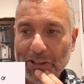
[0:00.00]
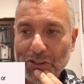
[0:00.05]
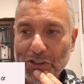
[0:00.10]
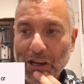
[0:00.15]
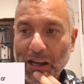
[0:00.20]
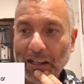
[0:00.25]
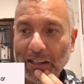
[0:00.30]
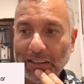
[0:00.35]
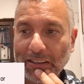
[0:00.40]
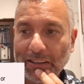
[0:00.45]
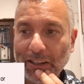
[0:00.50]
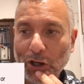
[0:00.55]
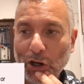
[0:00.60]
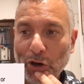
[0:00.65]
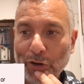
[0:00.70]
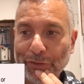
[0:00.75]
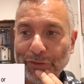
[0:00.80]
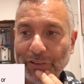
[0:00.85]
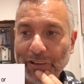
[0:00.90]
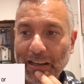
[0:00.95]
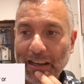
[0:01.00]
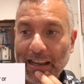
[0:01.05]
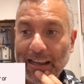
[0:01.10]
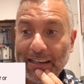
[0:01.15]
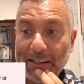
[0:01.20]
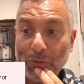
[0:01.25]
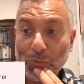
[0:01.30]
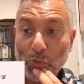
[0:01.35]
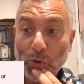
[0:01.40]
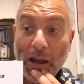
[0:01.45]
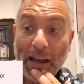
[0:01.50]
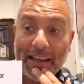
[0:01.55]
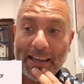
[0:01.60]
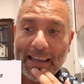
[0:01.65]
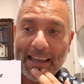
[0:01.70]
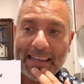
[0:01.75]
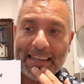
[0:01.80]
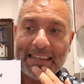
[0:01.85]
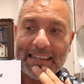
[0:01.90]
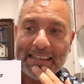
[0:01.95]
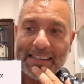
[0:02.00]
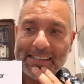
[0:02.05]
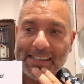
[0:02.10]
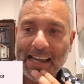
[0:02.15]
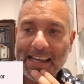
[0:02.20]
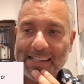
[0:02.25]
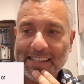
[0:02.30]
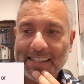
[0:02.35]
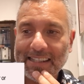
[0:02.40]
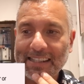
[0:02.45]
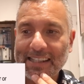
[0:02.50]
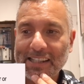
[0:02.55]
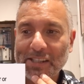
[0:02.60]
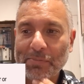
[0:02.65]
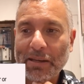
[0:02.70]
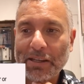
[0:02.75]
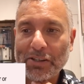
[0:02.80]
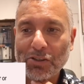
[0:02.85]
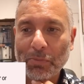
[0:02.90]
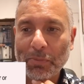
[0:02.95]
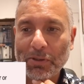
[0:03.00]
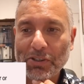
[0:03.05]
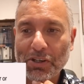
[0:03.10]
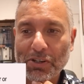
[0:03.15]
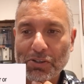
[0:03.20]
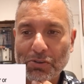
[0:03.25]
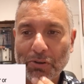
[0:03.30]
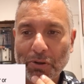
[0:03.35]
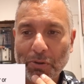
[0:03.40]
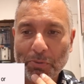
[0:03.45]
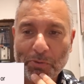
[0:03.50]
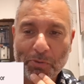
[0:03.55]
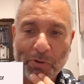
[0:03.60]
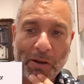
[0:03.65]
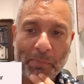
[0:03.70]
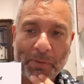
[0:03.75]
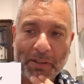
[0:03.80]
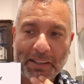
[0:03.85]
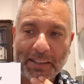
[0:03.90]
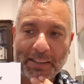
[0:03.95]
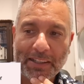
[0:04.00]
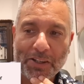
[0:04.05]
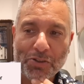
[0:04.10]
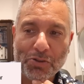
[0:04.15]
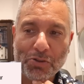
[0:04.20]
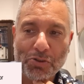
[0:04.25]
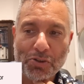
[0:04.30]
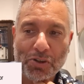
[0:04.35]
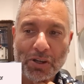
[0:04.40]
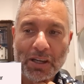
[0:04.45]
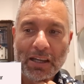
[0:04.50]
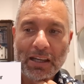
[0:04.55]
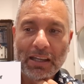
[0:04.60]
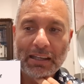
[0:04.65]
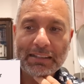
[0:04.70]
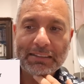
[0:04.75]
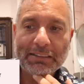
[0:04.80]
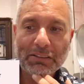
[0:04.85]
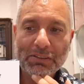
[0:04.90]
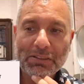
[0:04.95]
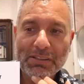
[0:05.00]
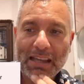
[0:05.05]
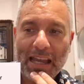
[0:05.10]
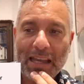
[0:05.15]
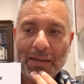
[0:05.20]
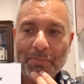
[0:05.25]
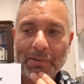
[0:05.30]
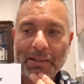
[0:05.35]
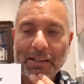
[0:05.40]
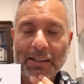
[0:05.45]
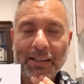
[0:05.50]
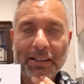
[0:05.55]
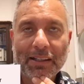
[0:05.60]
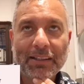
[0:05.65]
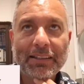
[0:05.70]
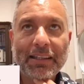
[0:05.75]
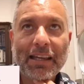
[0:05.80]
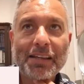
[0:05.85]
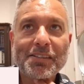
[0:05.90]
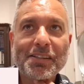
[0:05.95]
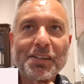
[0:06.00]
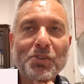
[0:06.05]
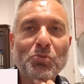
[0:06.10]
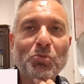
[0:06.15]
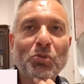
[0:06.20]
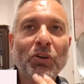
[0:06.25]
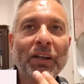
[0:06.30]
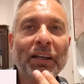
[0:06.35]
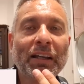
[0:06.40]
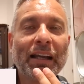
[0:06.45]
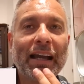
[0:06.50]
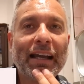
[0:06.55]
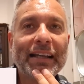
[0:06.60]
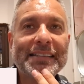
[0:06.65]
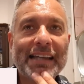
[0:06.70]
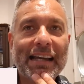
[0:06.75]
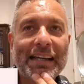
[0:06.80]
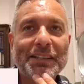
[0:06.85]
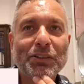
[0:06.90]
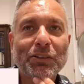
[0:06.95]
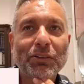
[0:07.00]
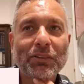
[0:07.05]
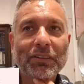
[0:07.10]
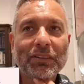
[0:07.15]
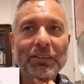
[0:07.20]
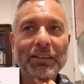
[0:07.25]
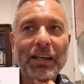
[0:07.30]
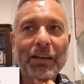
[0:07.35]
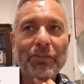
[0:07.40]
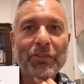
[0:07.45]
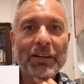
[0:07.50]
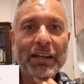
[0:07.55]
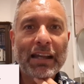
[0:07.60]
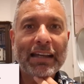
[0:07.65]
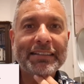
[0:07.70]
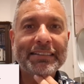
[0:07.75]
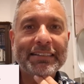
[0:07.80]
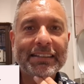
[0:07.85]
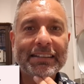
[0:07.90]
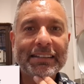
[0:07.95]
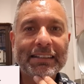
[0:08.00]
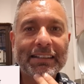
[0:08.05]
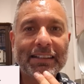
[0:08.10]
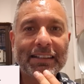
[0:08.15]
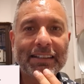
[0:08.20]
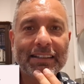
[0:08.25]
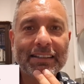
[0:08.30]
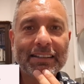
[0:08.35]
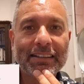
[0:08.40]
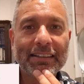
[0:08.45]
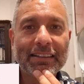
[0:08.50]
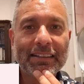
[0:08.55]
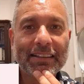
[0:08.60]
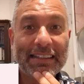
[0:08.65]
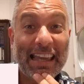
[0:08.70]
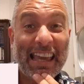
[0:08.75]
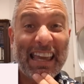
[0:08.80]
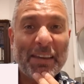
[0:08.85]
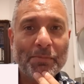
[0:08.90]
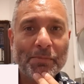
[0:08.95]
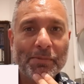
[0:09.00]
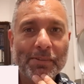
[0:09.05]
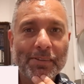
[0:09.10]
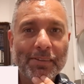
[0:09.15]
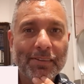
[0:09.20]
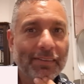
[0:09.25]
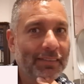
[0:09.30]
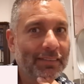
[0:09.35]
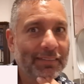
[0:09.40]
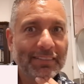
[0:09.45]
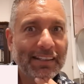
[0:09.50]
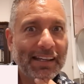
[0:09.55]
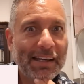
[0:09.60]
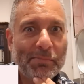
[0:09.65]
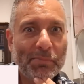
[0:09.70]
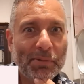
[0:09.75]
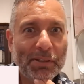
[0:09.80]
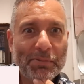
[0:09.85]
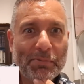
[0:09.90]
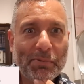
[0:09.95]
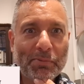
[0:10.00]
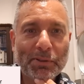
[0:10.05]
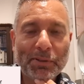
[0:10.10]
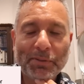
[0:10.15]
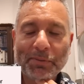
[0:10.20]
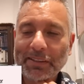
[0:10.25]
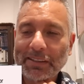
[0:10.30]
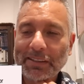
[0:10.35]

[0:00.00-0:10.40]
Charles of NYE is asking. He's made so much history with Real Madrid in such little time. Yes, he's won a title every 19 games. Unbelievable.